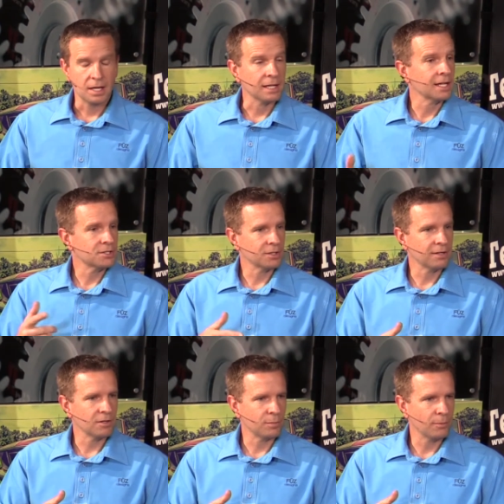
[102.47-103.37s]
Unless you
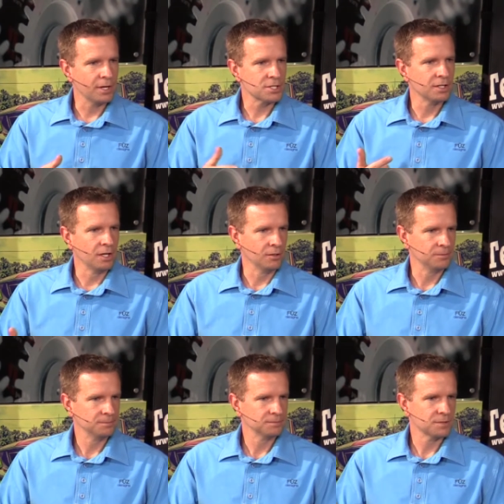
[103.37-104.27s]
give them permission, no.
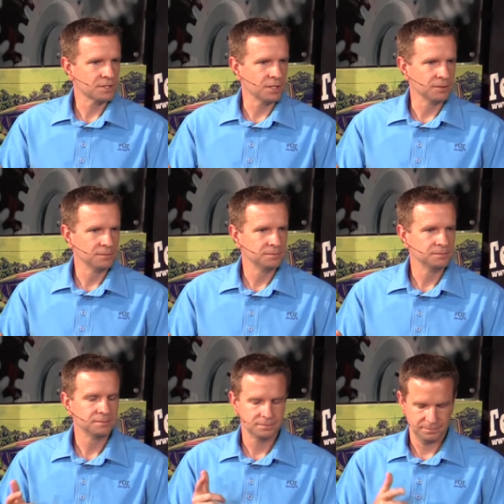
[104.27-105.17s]
But so if I give them
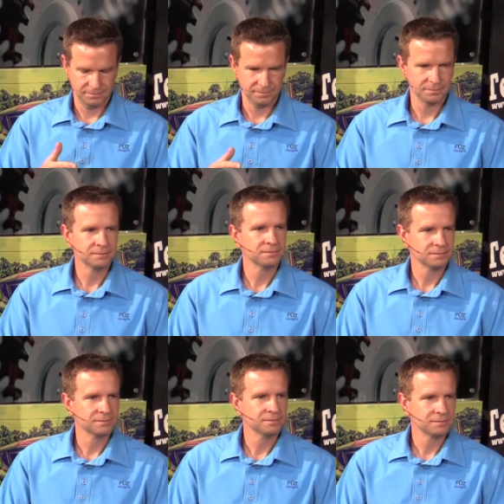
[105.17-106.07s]
permission, they can walk
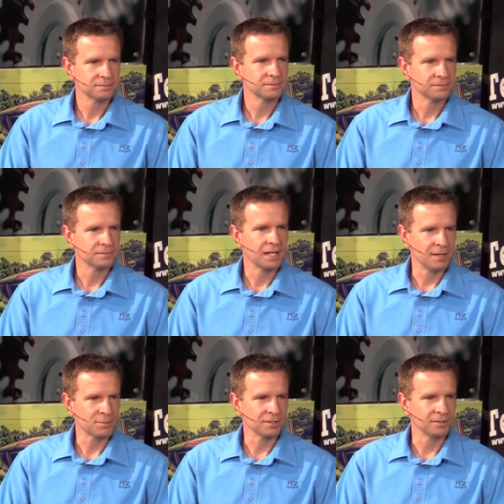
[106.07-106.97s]
up and unlock it. I love
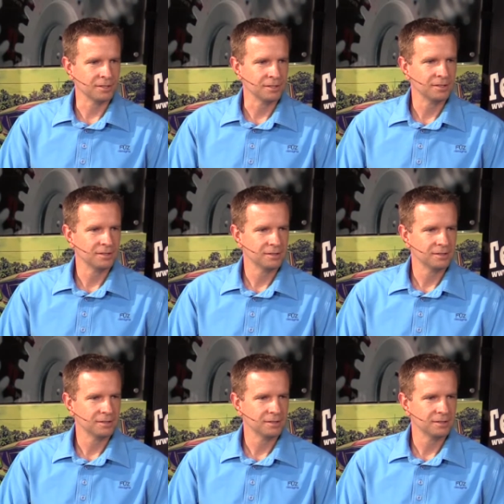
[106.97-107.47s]
absolutely. that. Absolutely.